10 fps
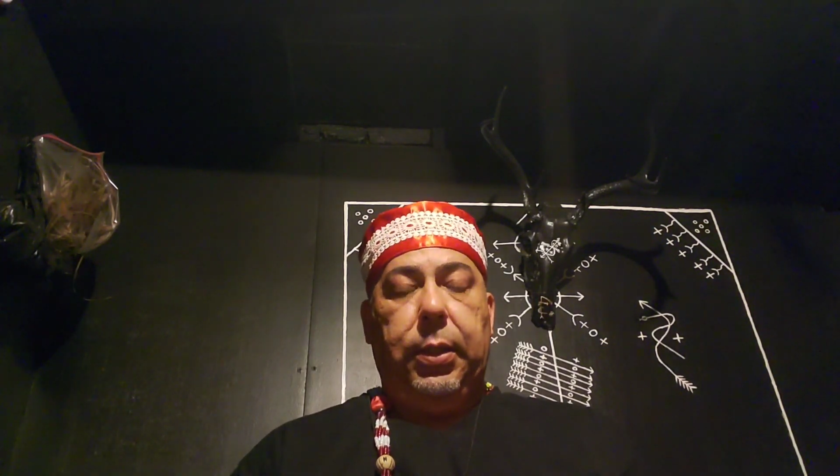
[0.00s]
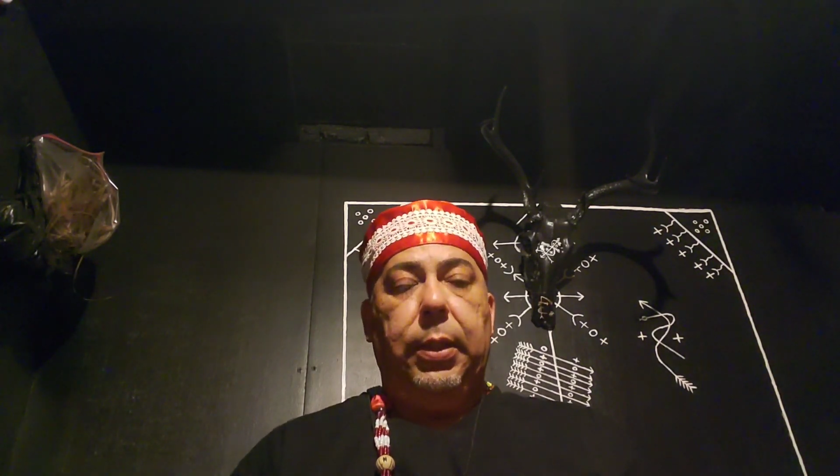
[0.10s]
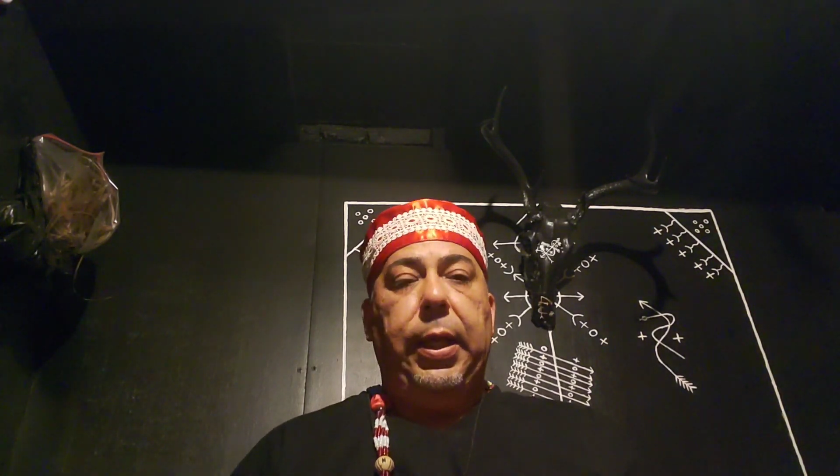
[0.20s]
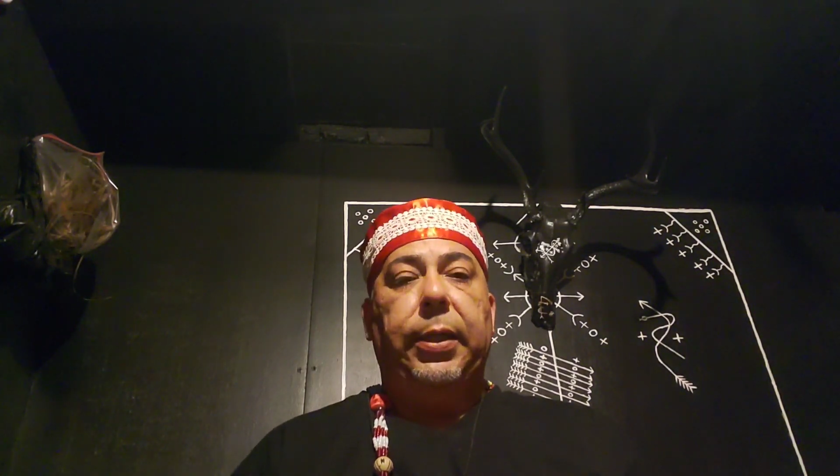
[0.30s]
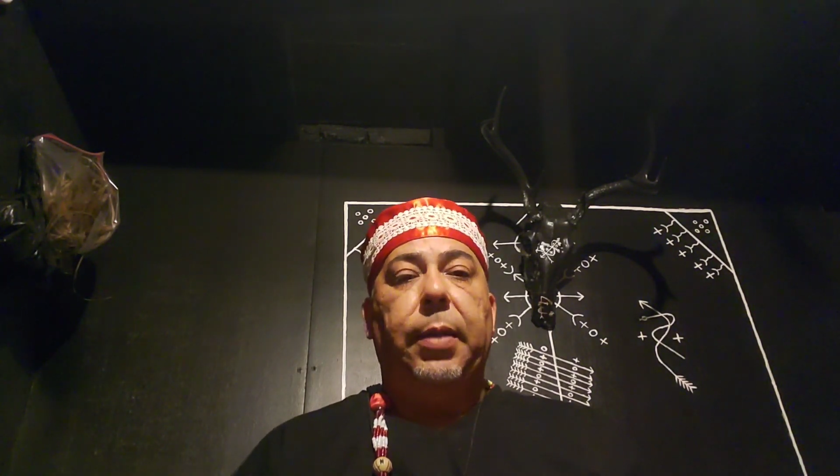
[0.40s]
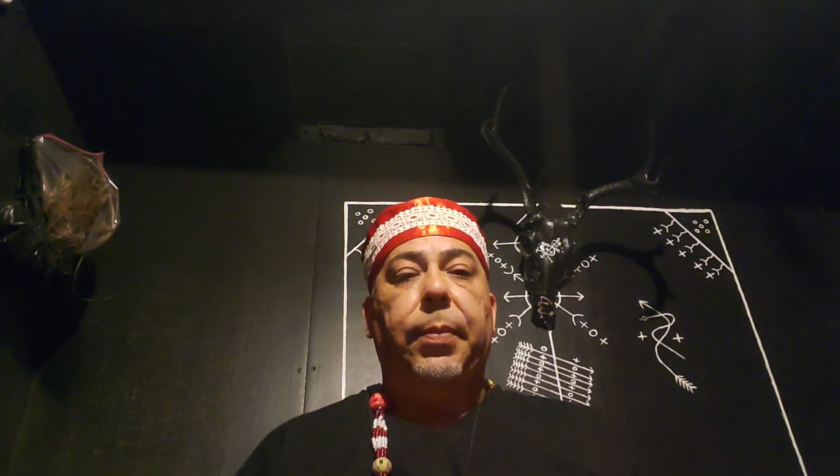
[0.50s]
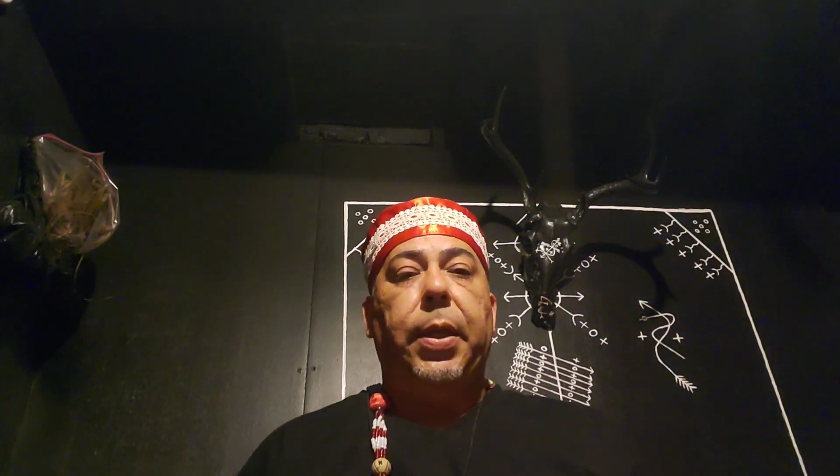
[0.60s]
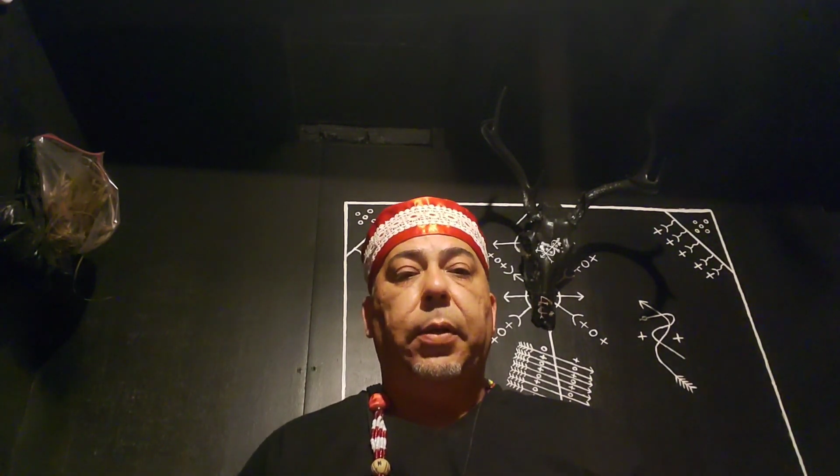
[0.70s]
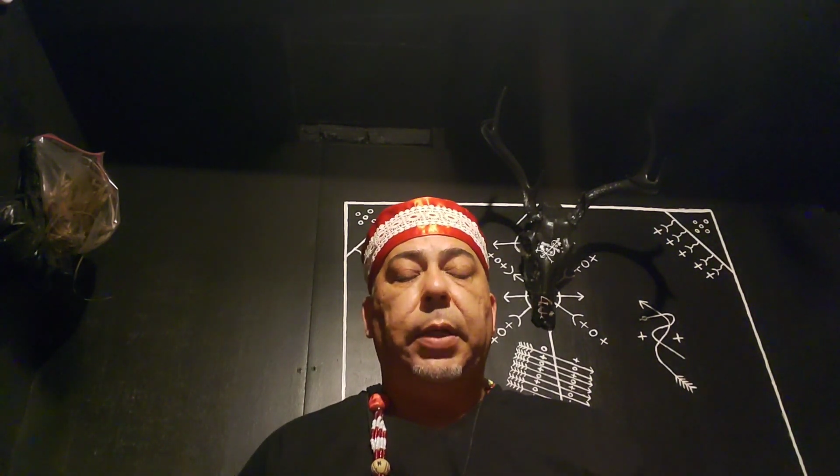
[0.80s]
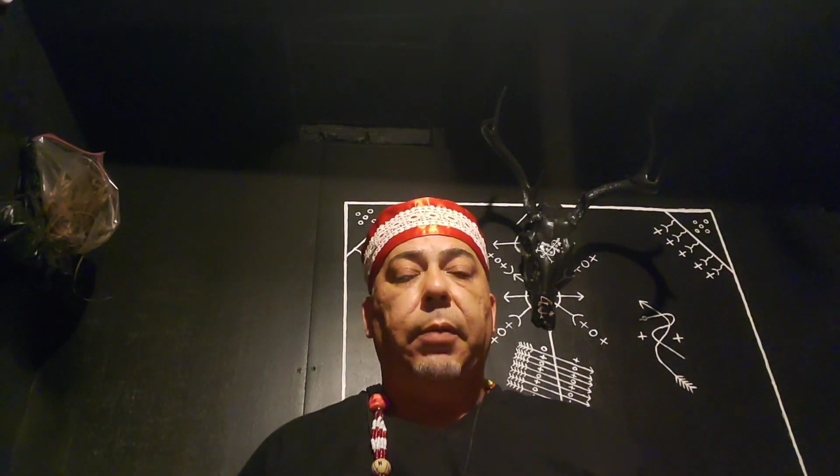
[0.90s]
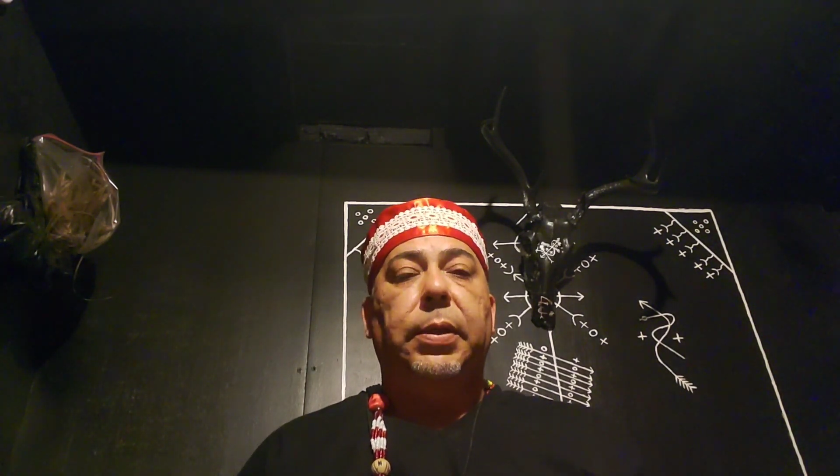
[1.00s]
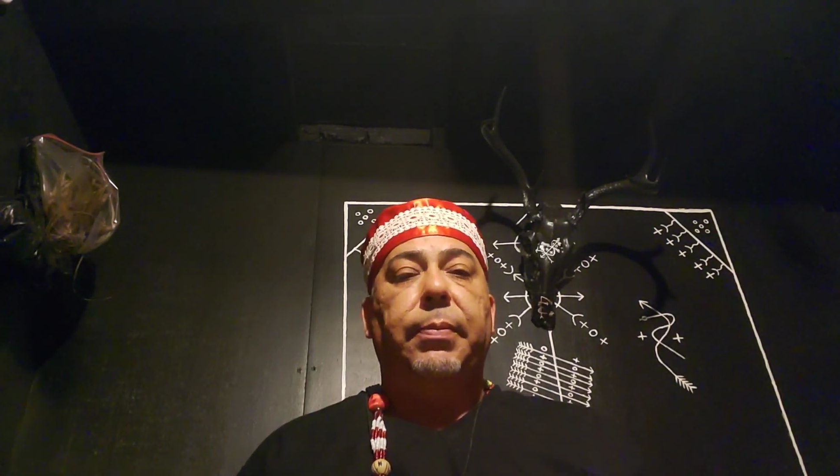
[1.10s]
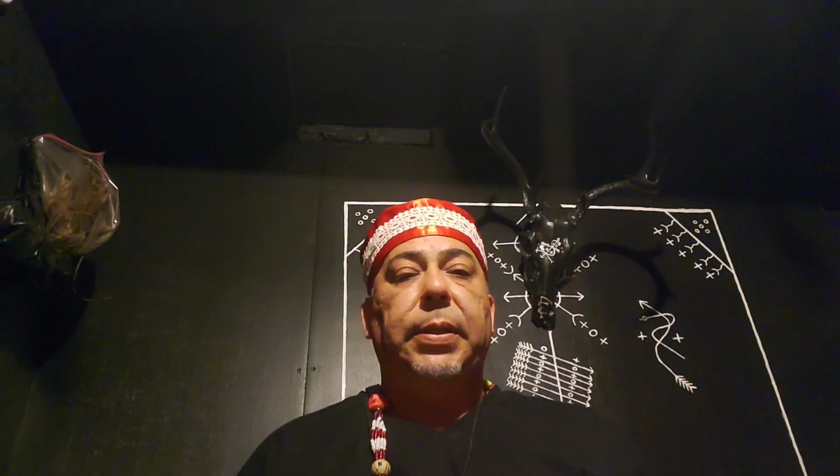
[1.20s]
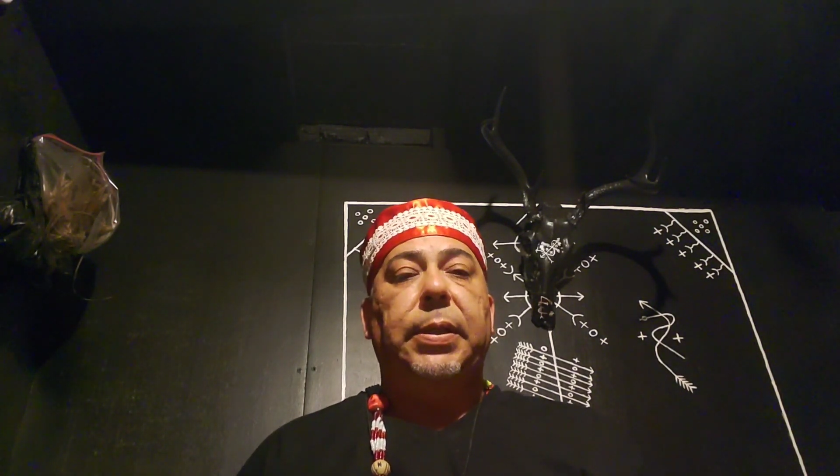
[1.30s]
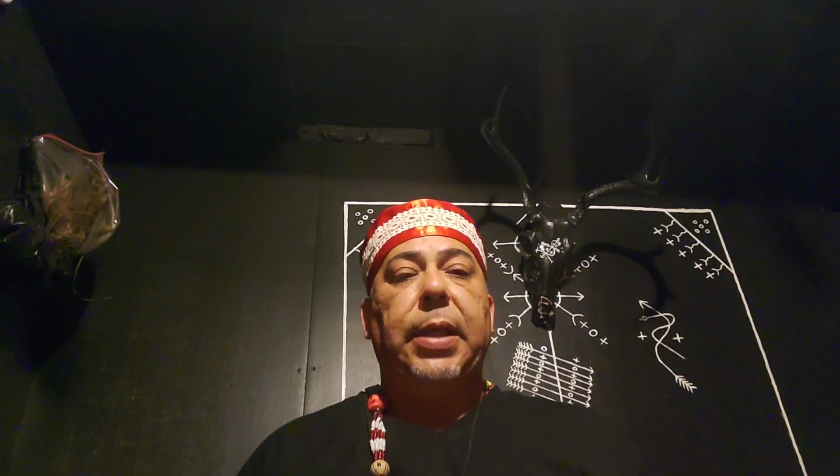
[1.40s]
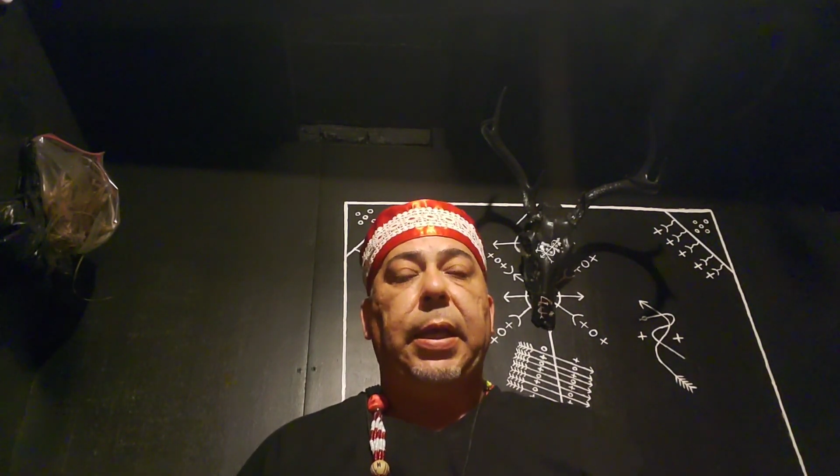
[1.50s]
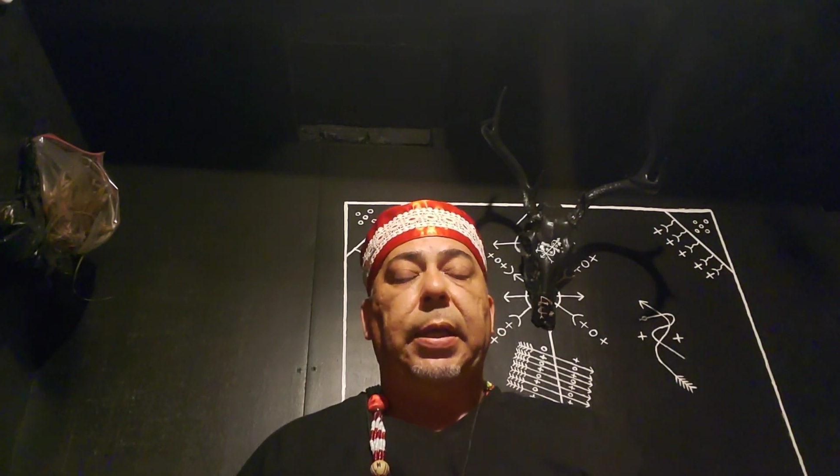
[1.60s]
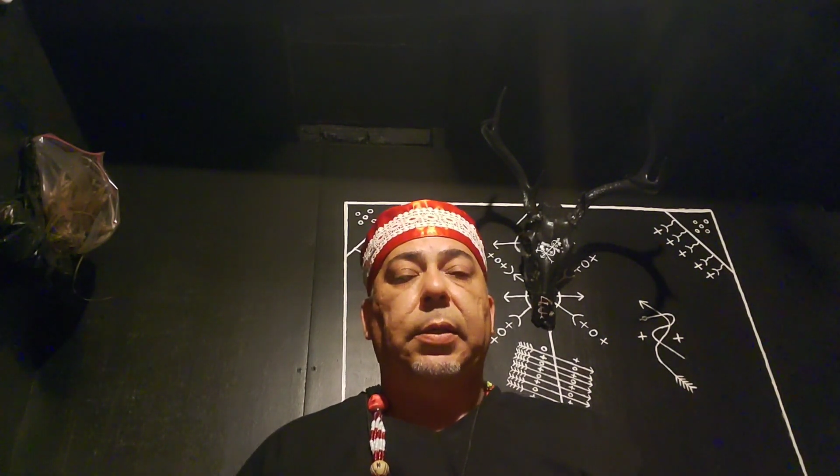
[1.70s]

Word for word: let them know that was a mistake,